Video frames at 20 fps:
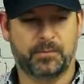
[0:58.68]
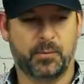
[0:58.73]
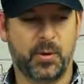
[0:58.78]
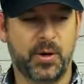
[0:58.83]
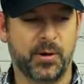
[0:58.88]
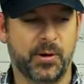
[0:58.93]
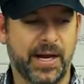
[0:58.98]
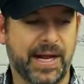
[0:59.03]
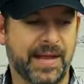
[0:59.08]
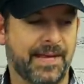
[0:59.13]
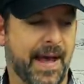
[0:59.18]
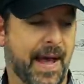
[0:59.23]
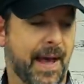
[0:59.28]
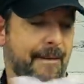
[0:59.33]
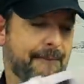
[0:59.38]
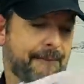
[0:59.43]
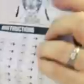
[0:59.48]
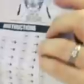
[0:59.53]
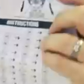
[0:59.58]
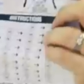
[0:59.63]
We don't need
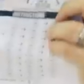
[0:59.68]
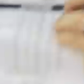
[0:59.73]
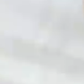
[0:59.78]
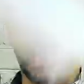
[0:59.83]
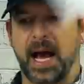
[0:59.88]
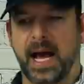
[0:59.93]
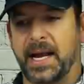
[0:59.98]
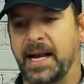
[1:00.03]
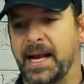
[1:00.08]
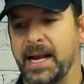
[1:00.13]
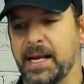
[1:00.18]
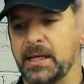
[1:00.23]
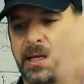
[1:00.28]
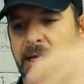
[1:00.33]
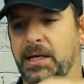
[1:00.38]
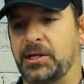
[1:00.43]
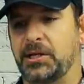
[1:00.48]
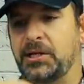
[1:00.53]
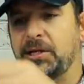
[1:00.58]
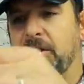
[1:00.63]
that. Not
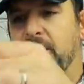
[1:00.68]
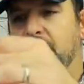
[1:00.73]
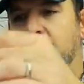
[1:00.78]
English.